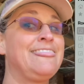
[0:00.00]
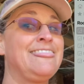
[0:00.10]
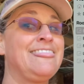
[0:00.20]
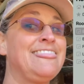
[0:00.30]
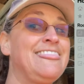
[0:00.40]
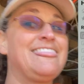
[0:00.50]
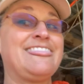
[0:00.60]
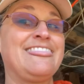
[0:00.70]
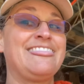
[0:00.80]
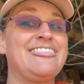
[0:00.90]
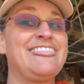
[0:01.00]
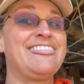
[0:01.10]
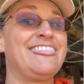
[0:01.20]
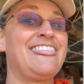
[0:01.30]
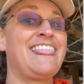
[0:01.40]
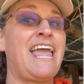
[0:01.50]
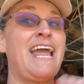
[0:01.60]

Nobody speaks.